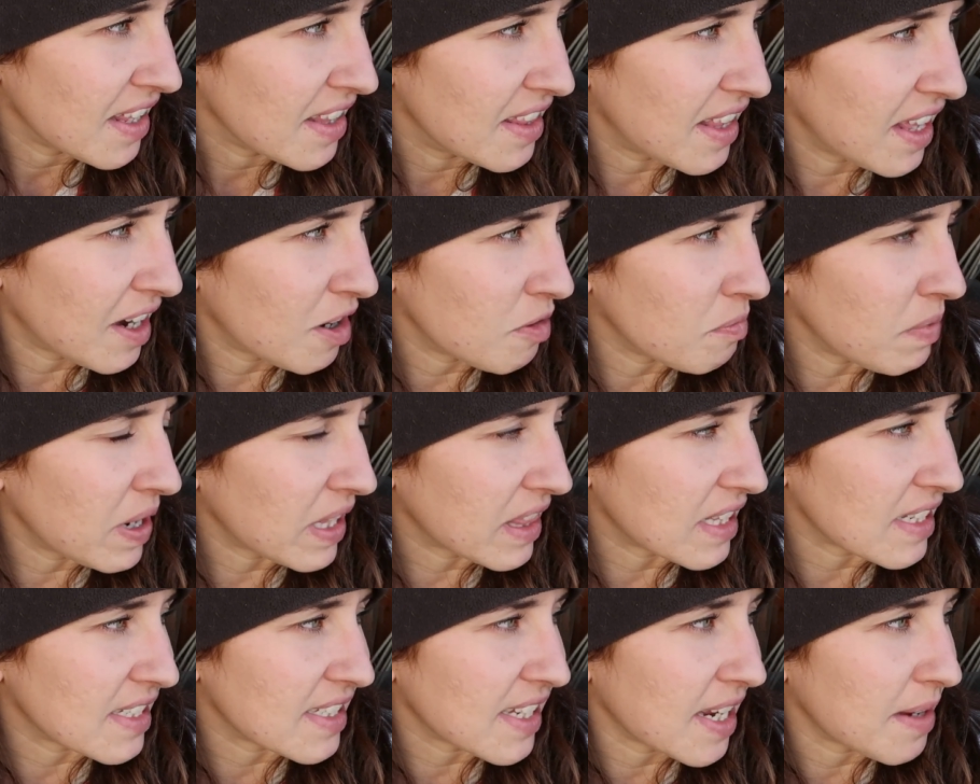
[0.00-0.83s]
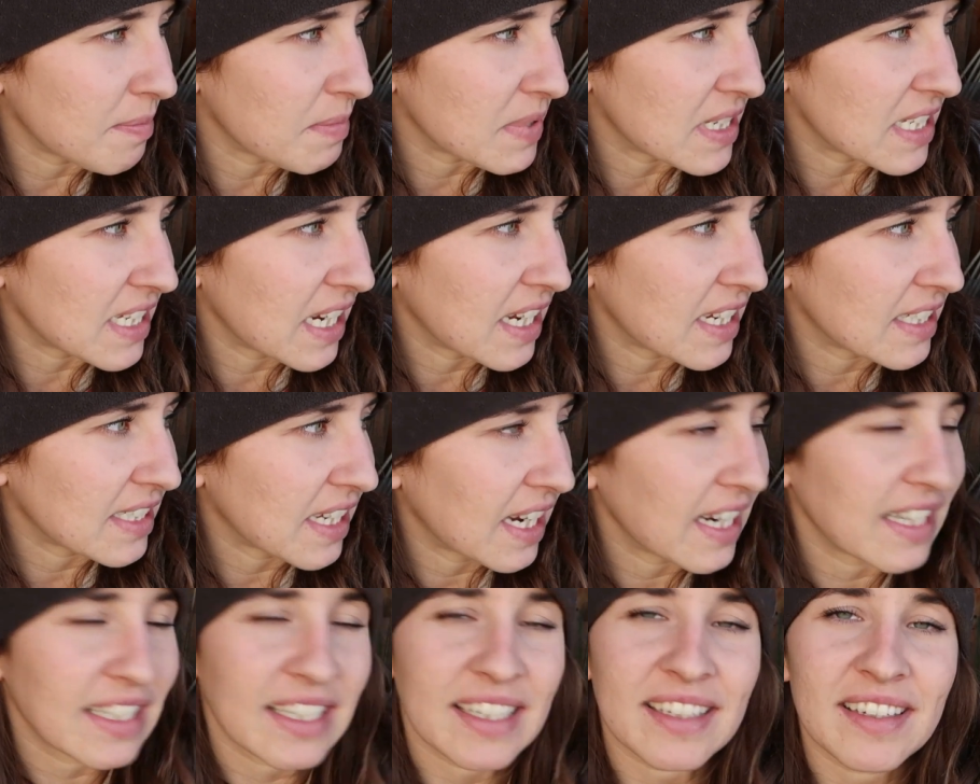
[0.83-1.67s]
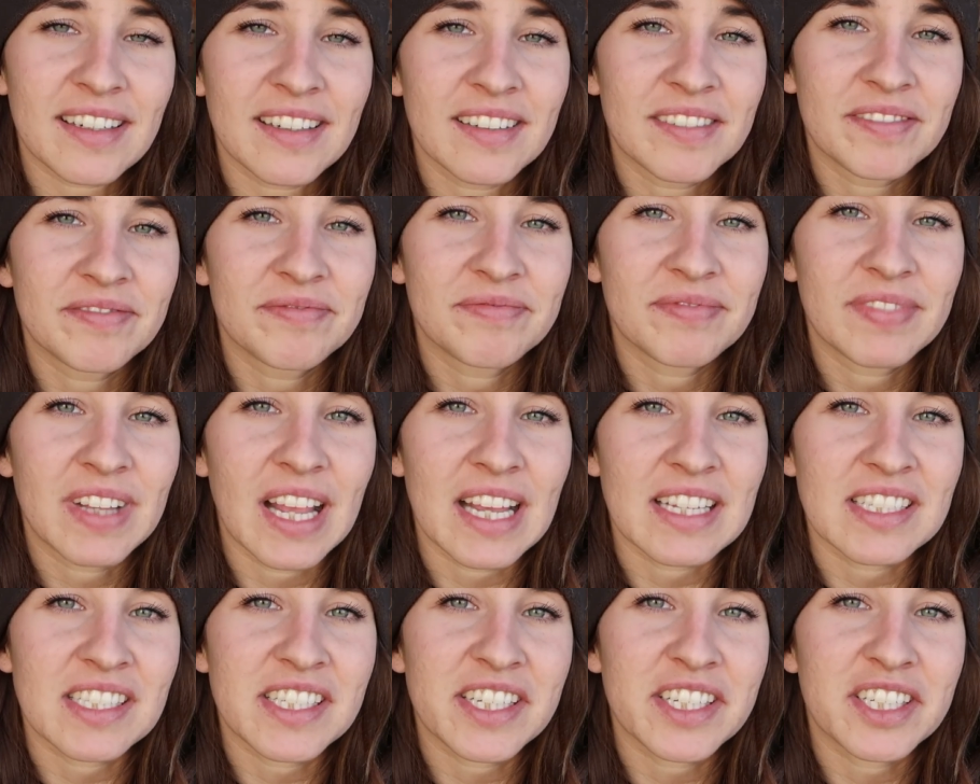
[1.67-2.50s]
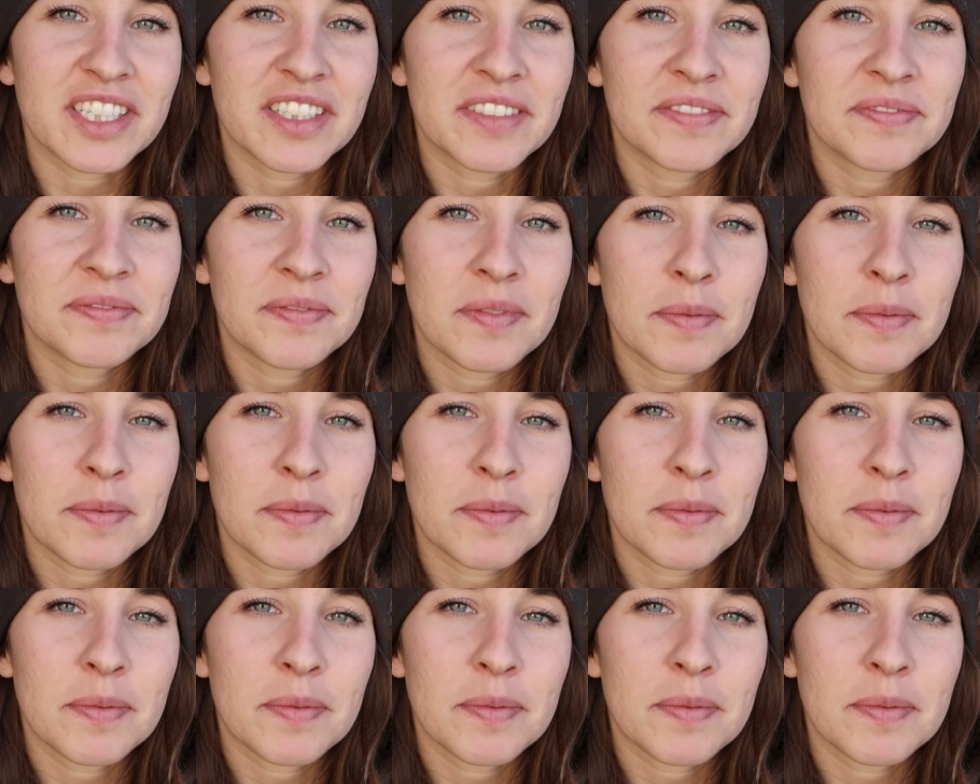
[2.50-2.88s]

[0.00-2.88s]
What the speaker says: they don't make the same mistakes I did last year.